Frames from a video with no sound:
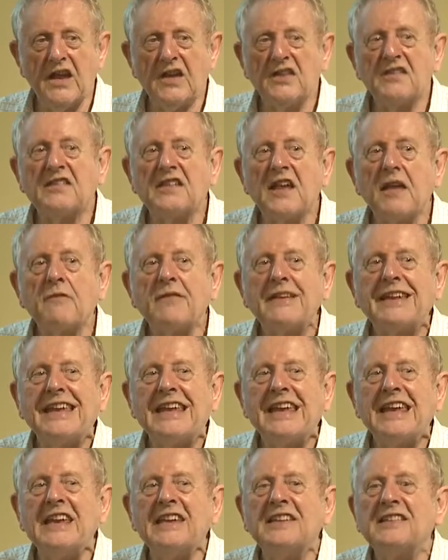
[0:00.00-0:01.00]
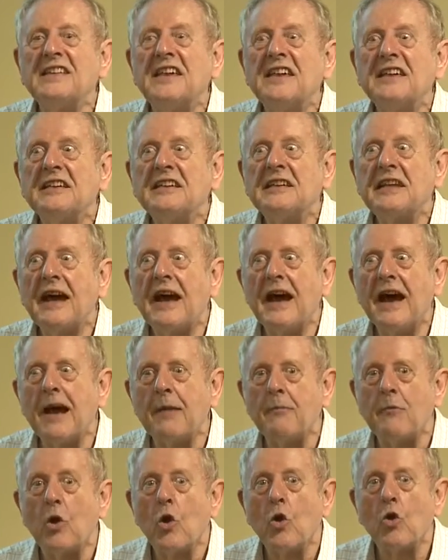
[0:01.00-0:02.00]
seven is
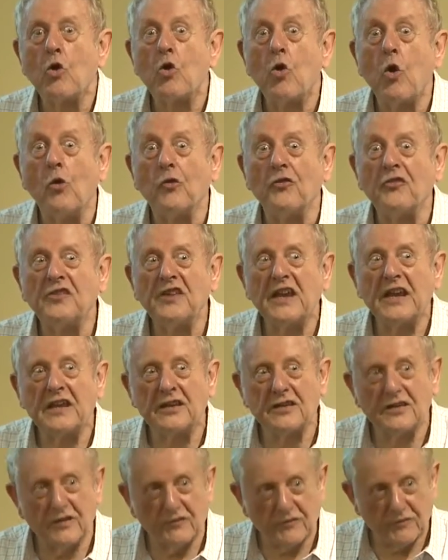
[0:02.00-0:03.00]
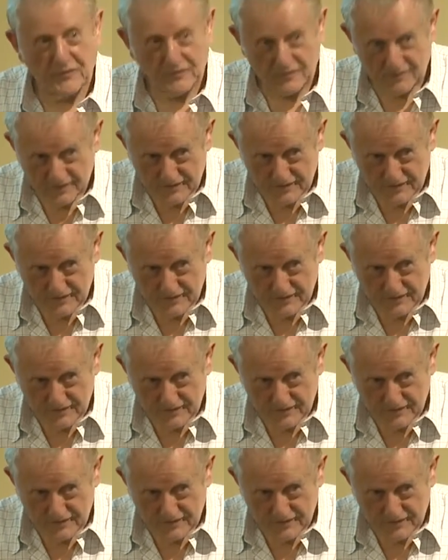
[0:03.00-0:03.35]
time, consecutive.